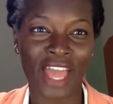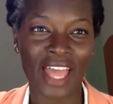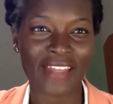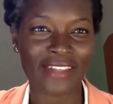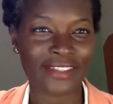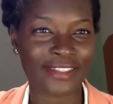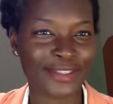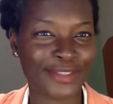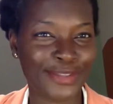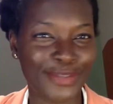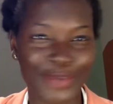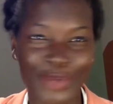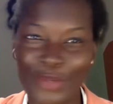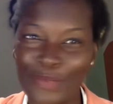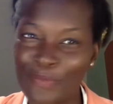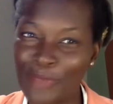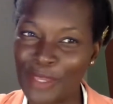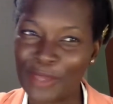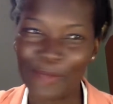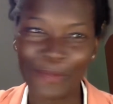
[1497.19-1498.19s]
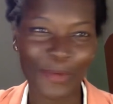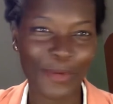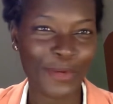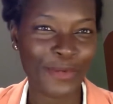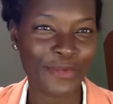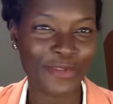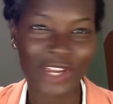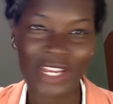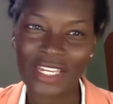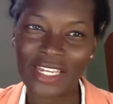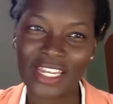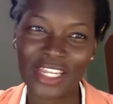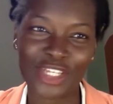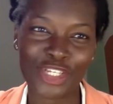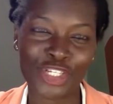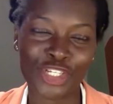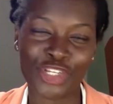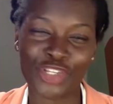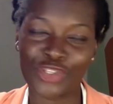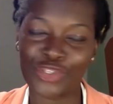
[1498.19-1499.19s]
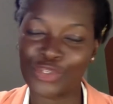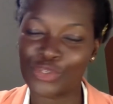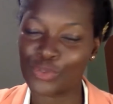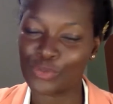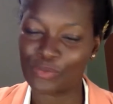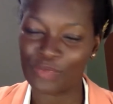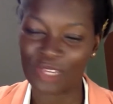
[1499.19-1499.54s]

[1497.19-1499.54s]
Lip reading: as good people, great nation, to